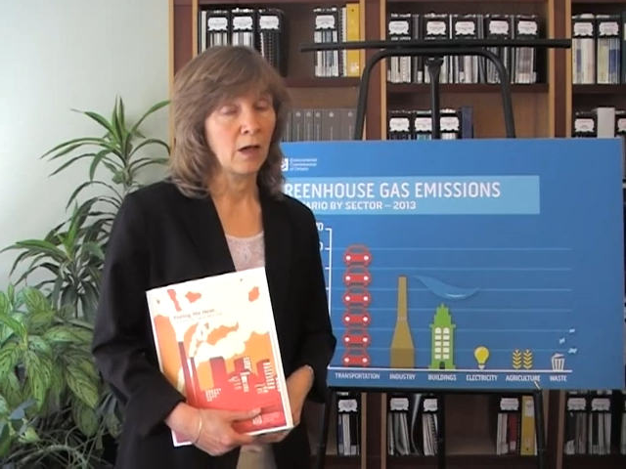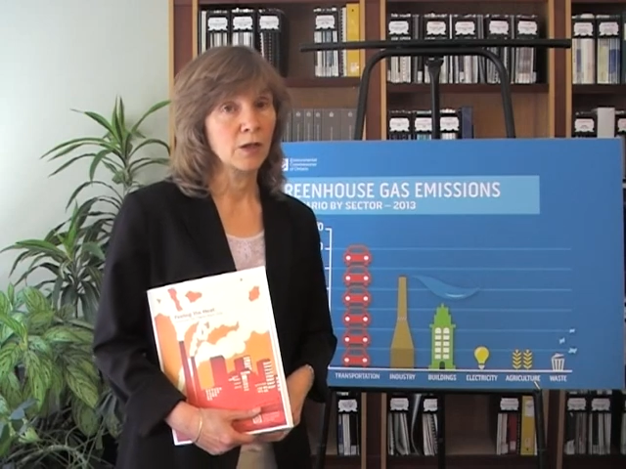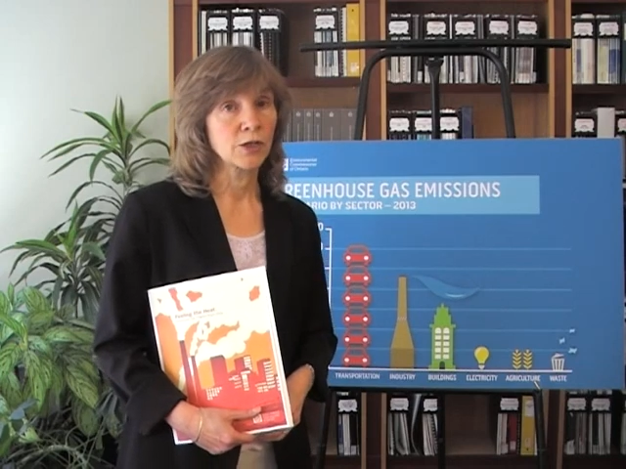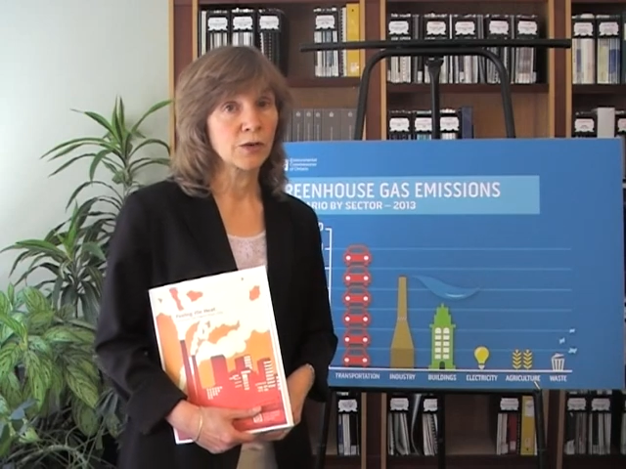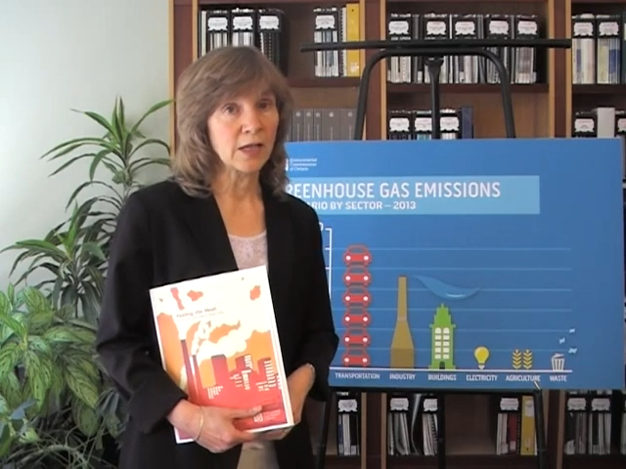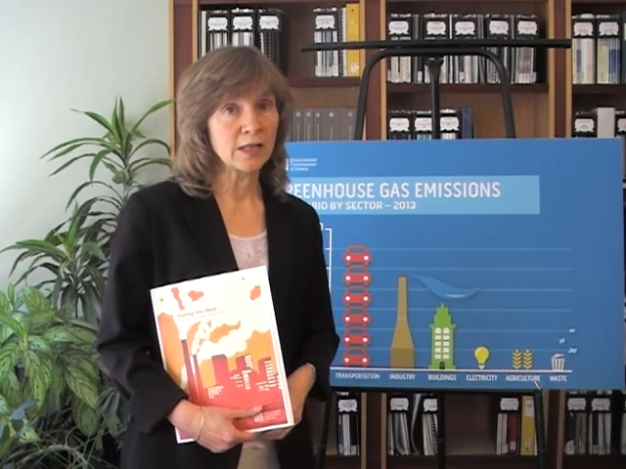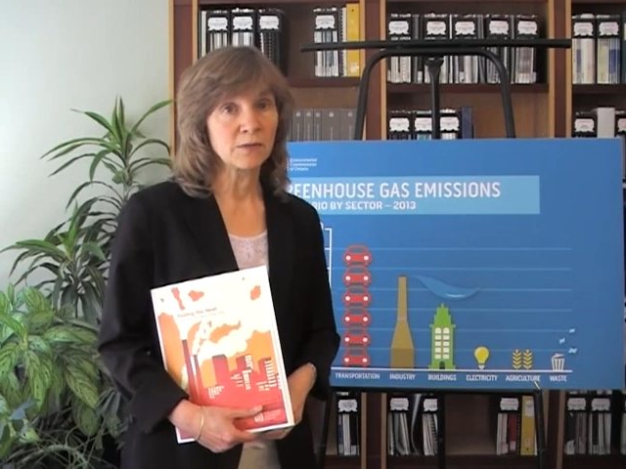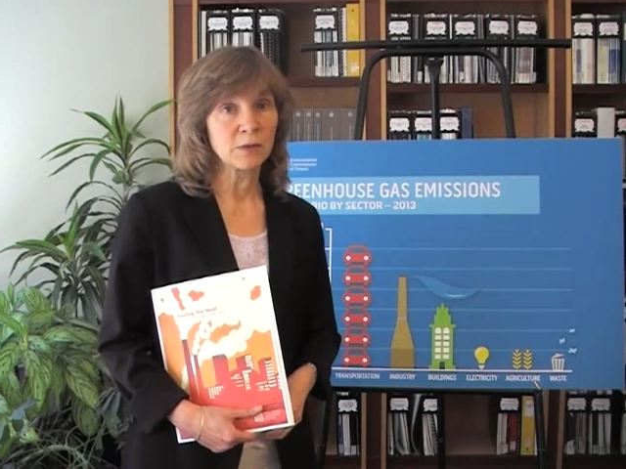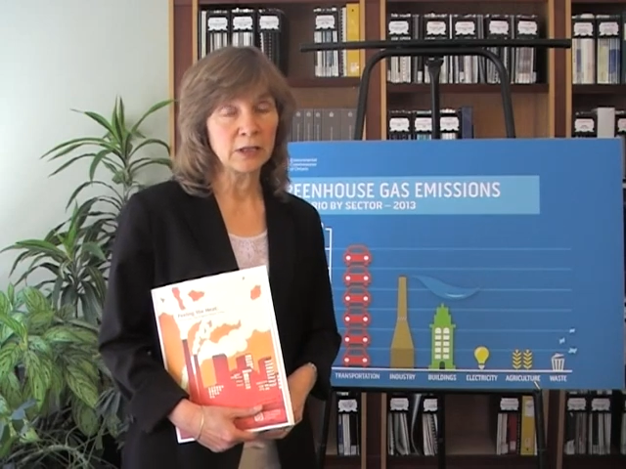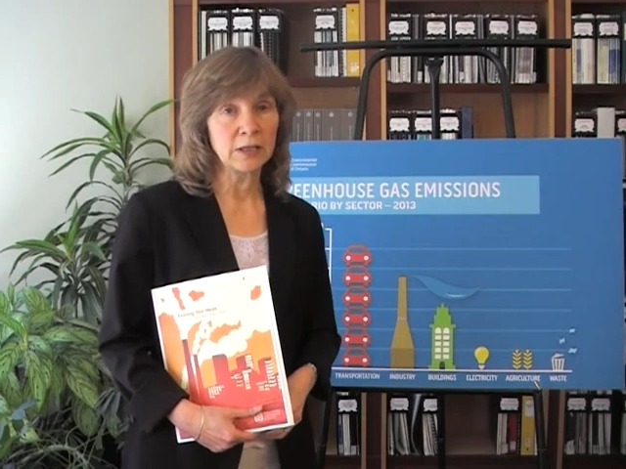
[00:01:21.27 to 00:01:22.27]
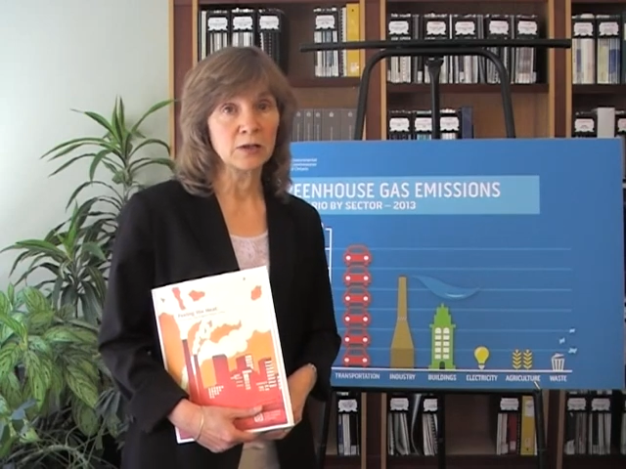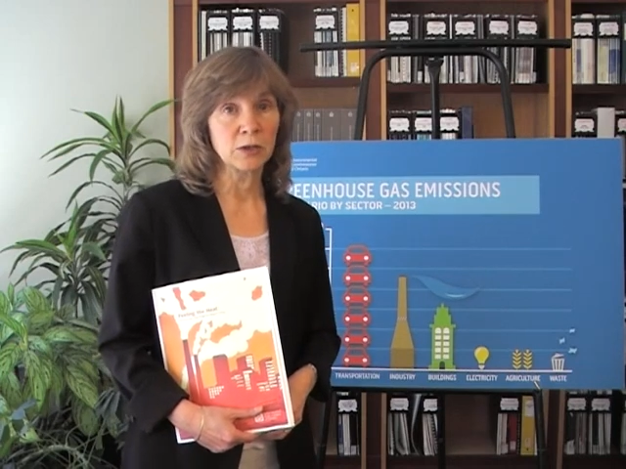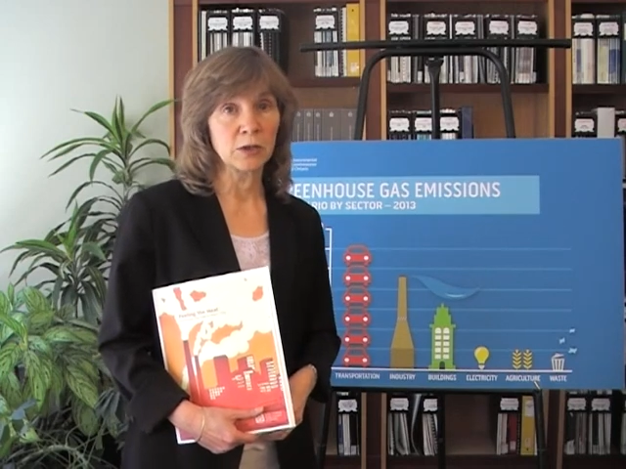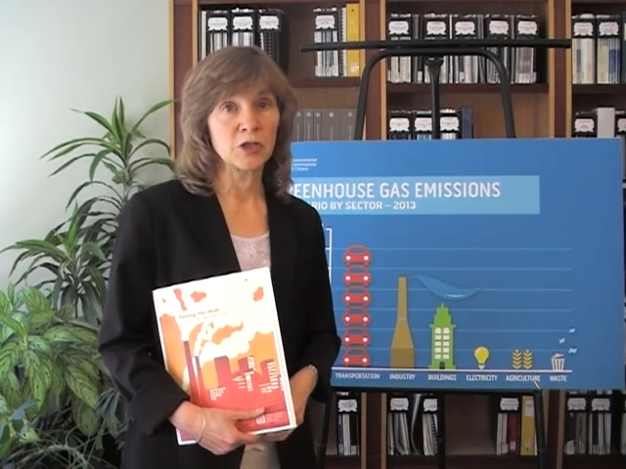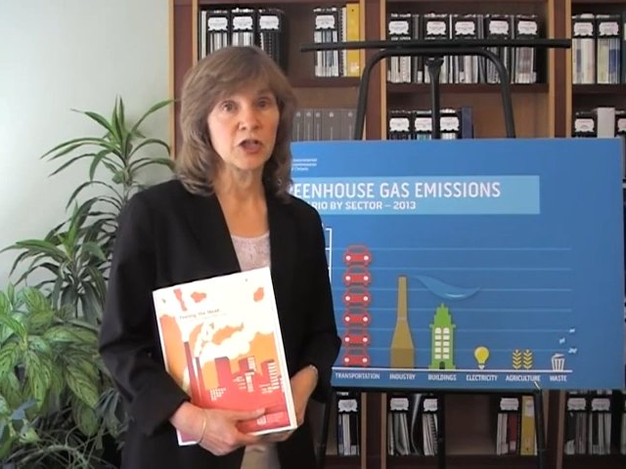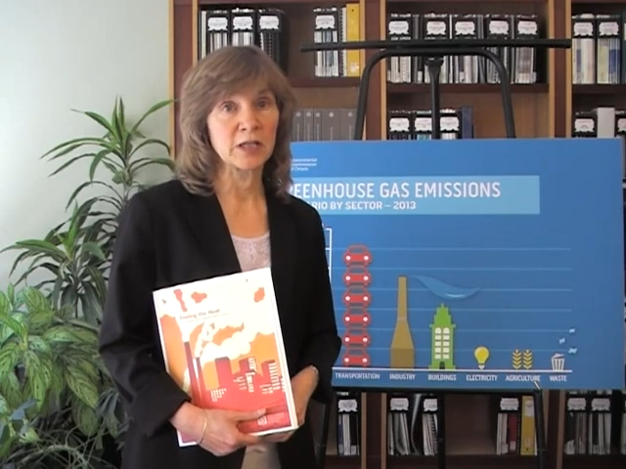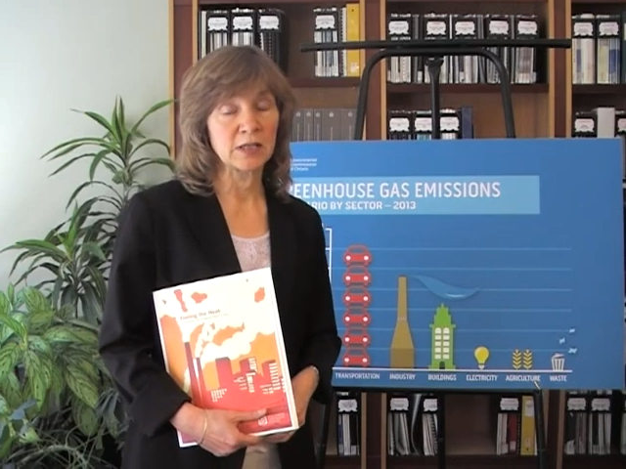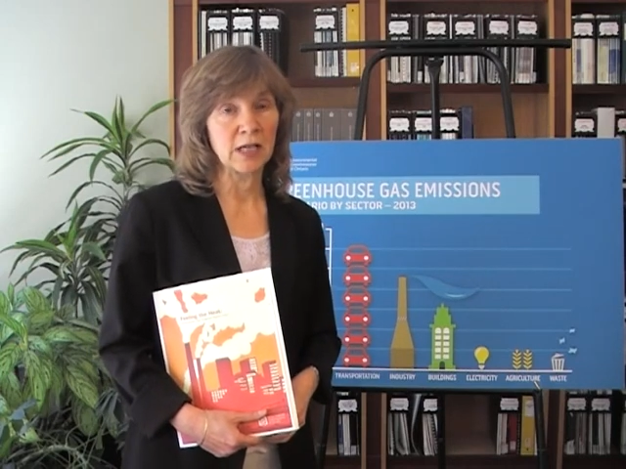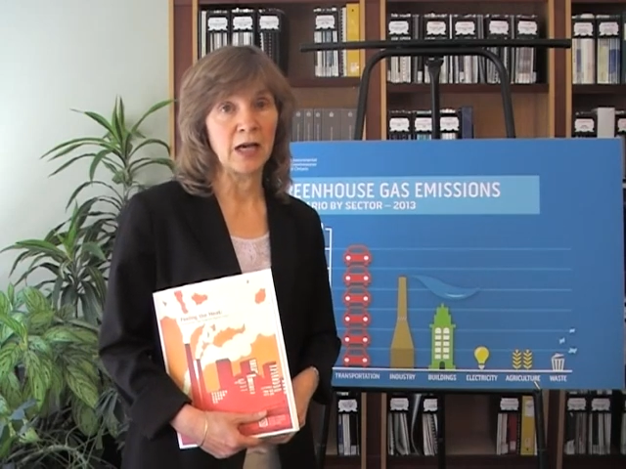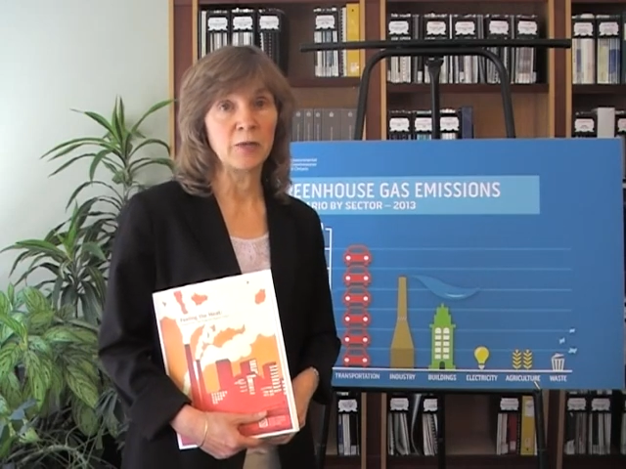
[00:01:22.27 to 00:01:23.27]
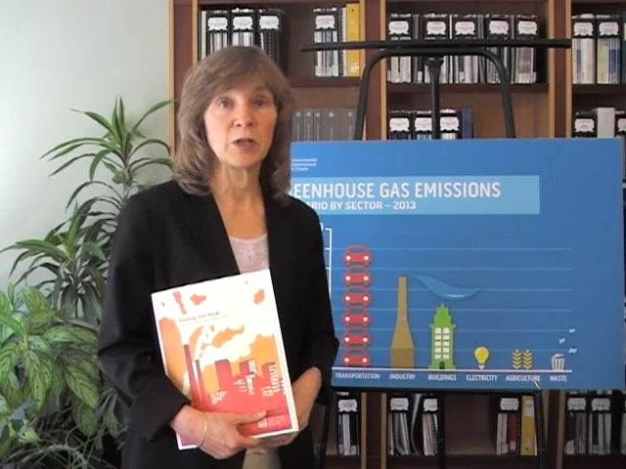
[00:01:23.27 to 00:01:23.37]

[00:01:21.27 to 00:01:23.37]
So that's a really encouraging sign,